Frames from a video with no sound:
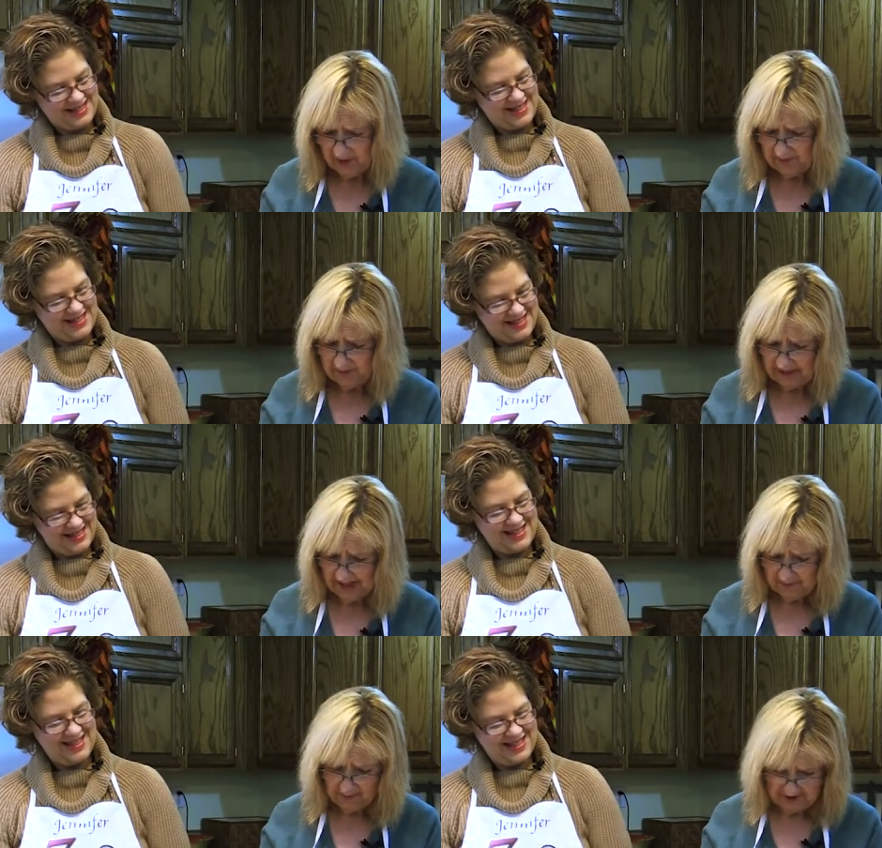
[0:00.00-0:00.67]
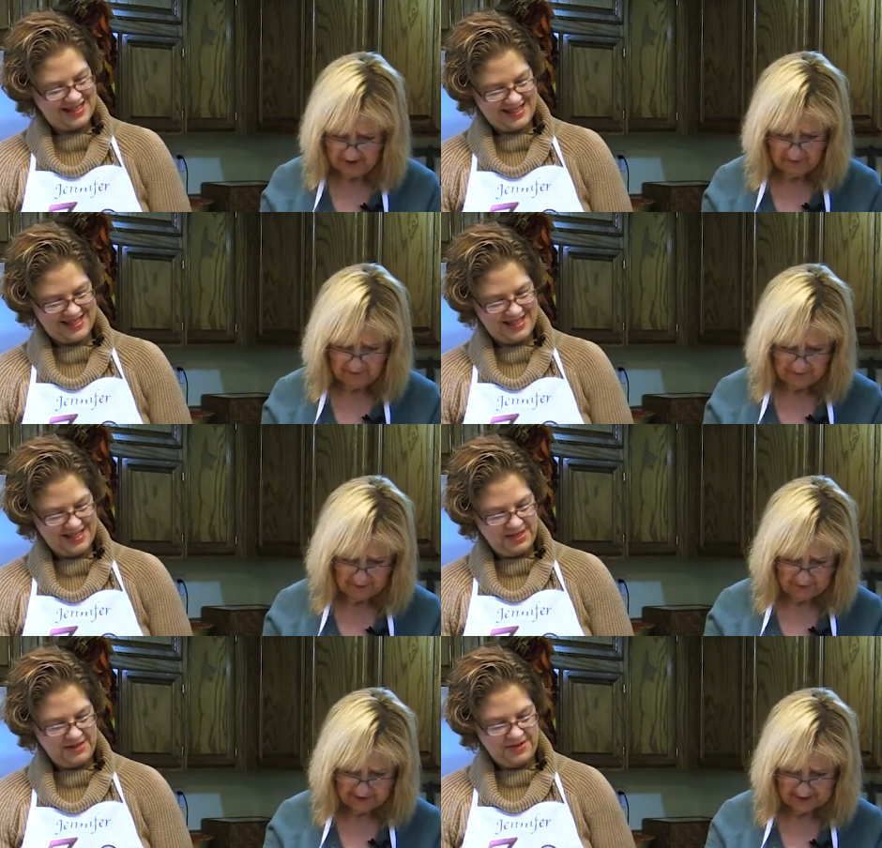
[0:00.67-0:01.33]
Speaker 1: we play with our
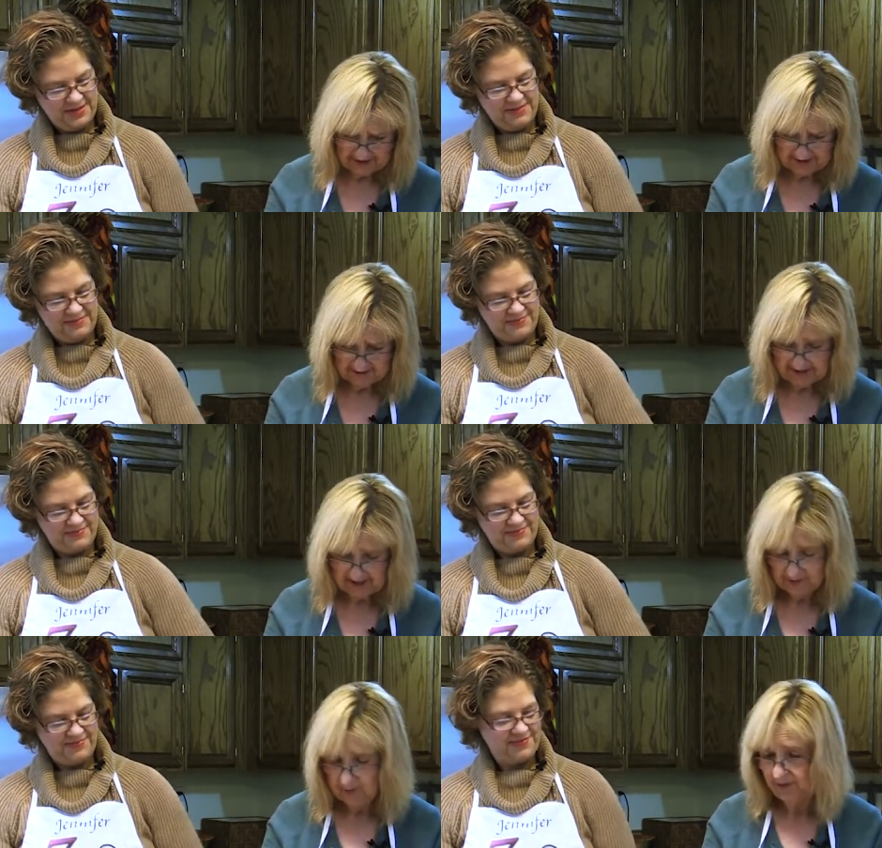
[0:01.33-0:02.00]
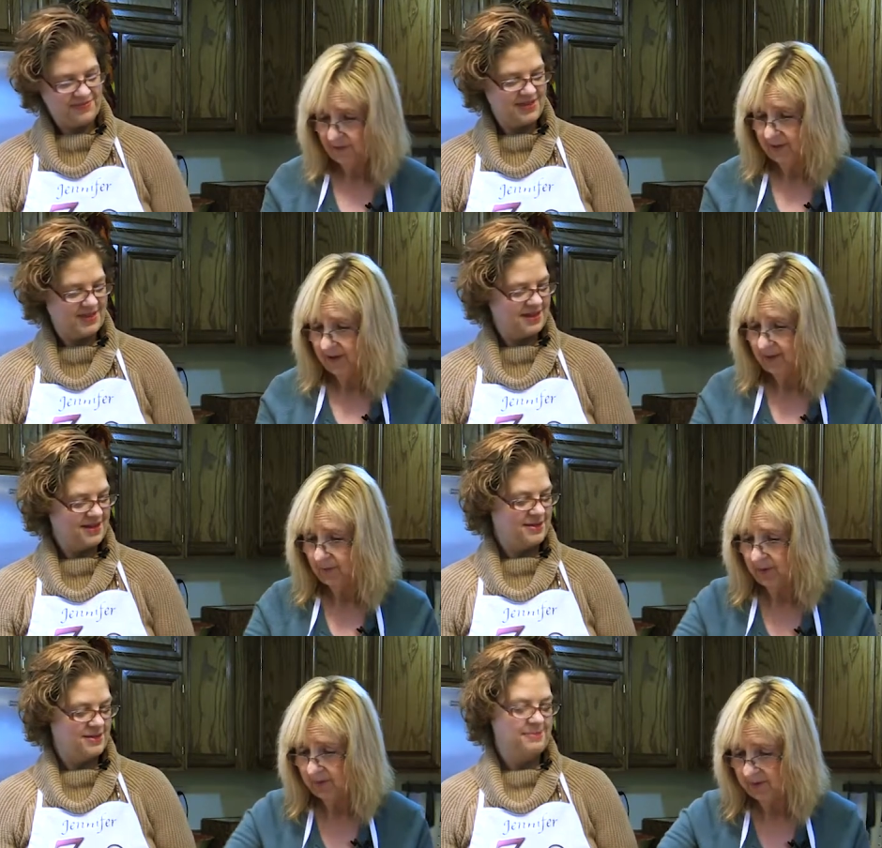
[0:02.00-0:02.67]
food till sometimes we
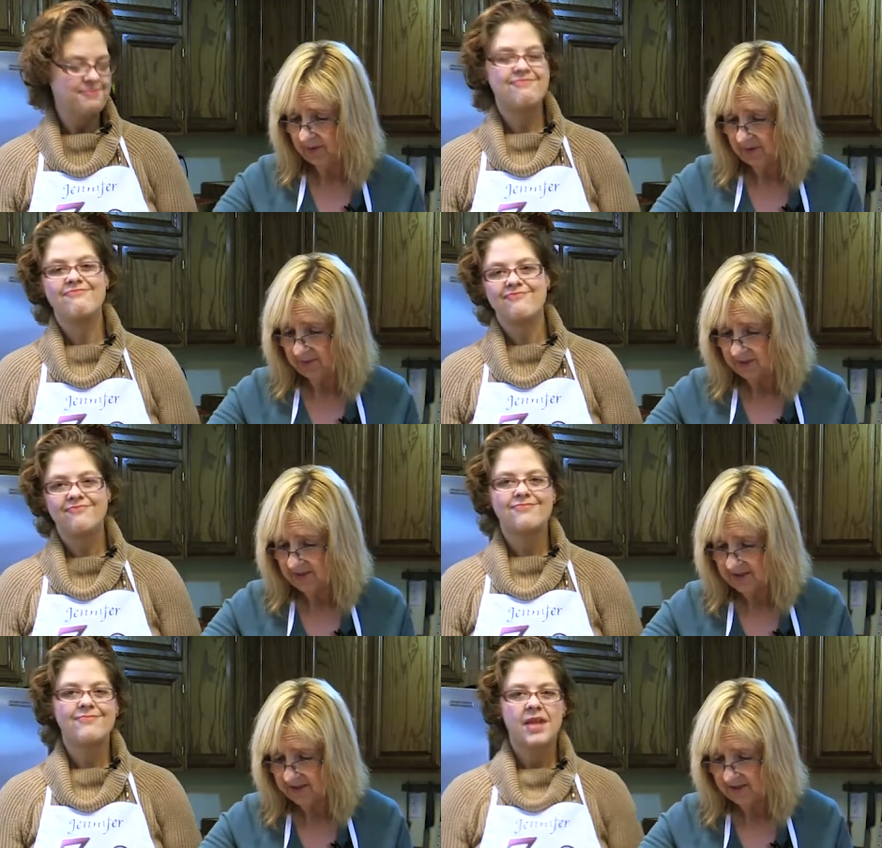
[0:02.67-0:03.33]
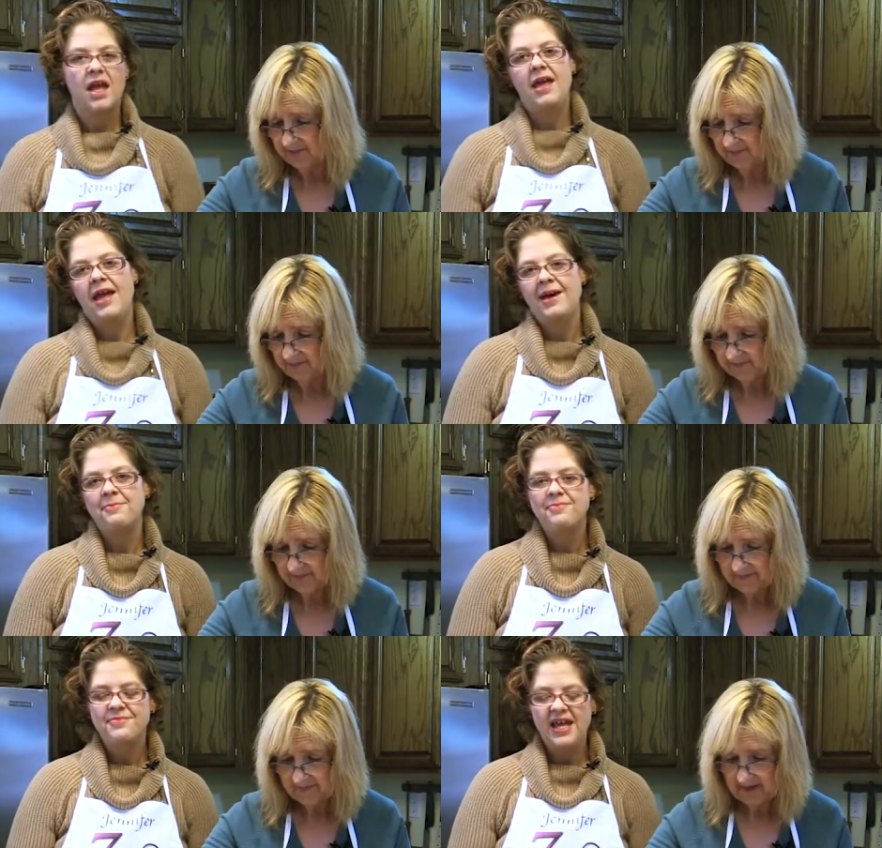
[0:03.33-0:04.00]
forget what we're doing, so. Yeah,
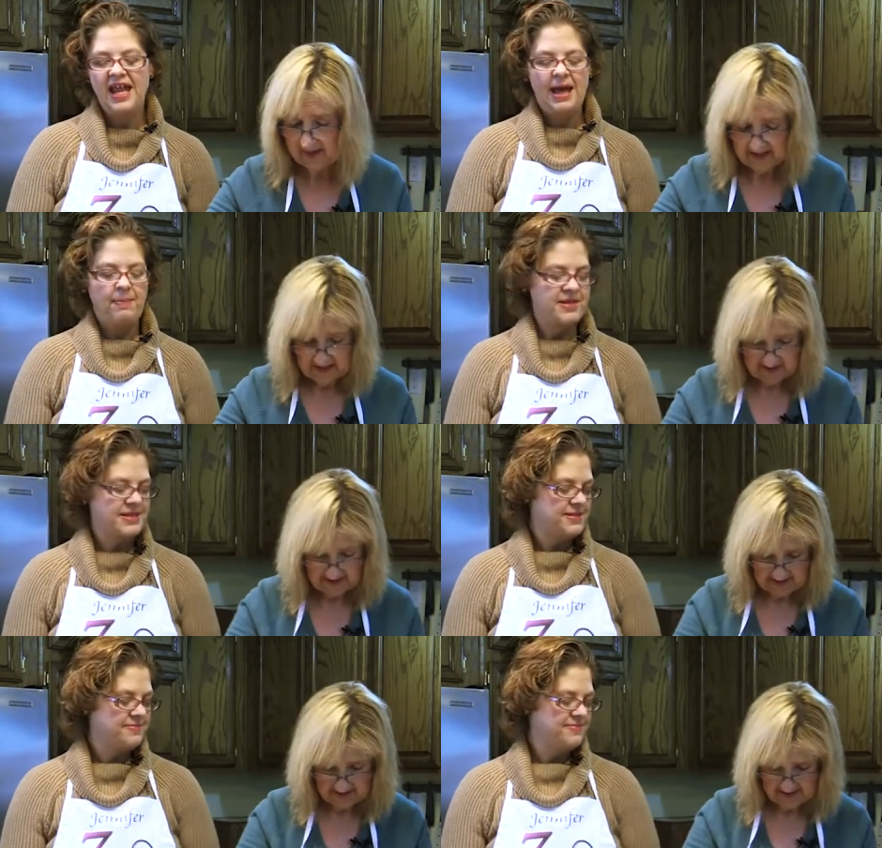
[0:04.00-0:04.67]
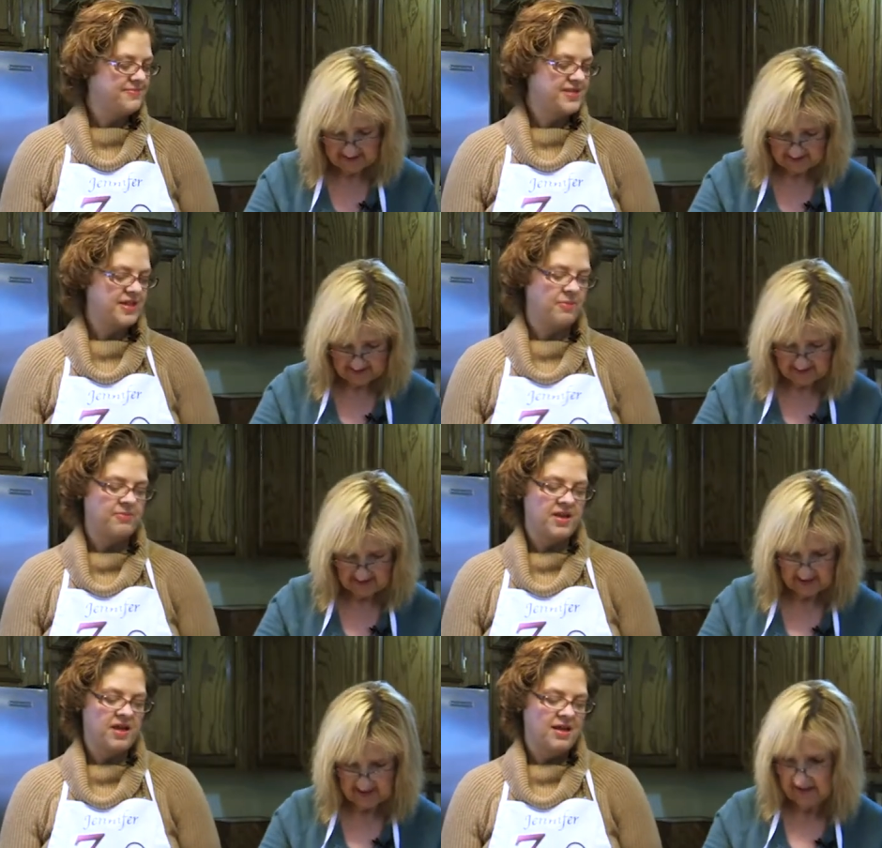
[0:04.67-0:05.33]
Speaker 2: that happens, so.
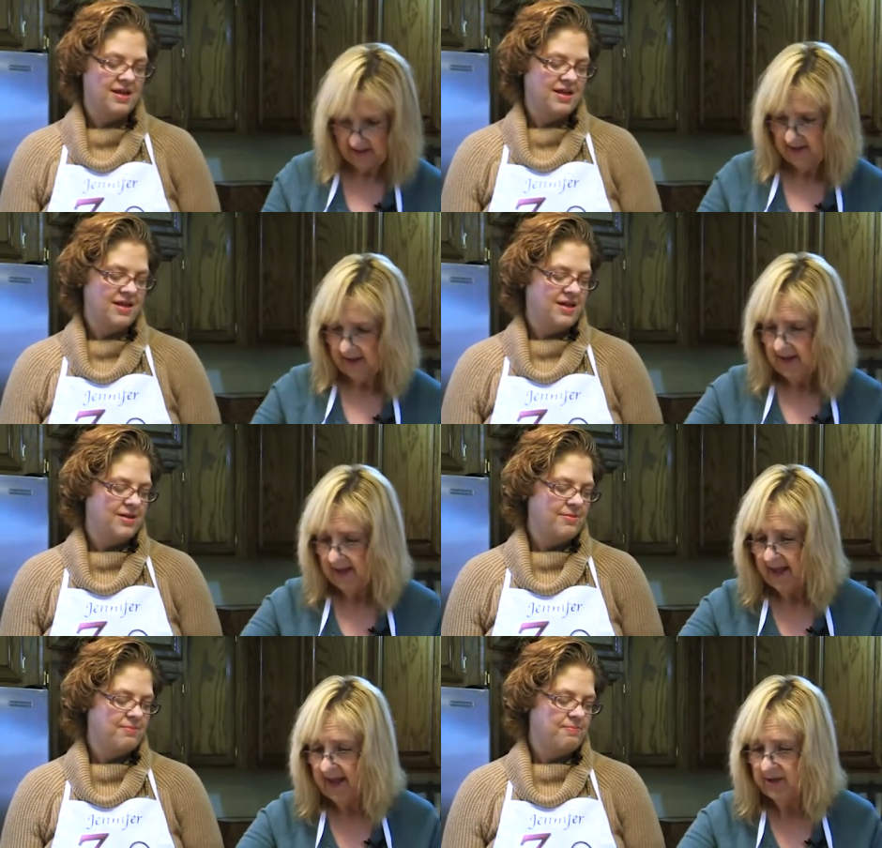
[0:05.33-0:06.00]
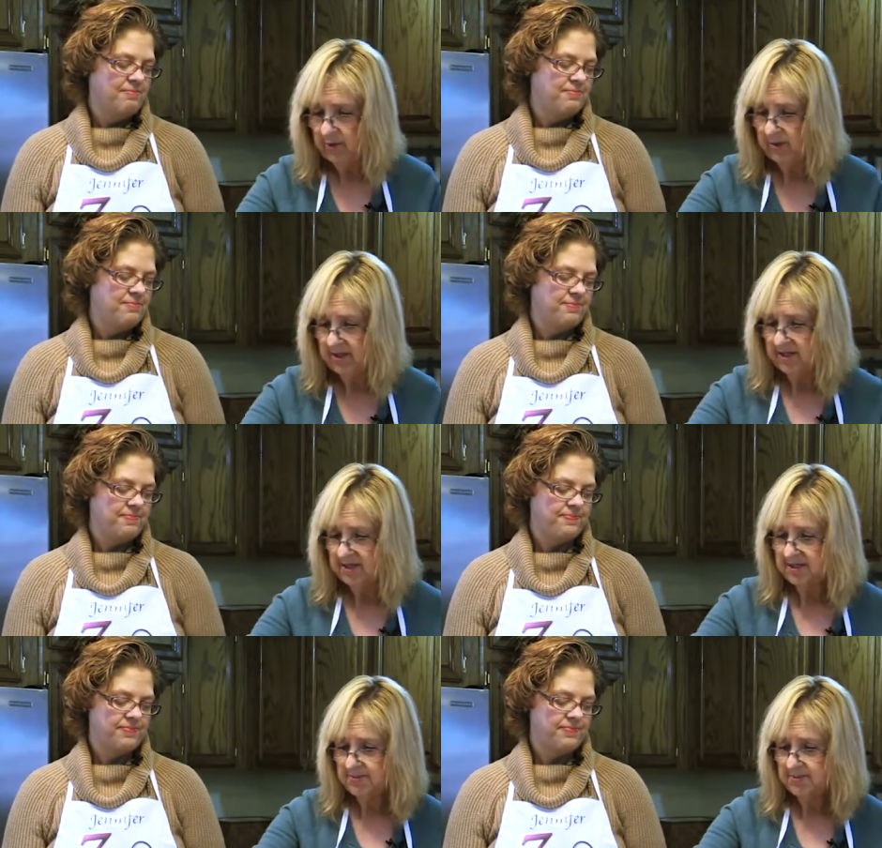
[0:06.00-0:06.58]
Speaker 1: You want to get a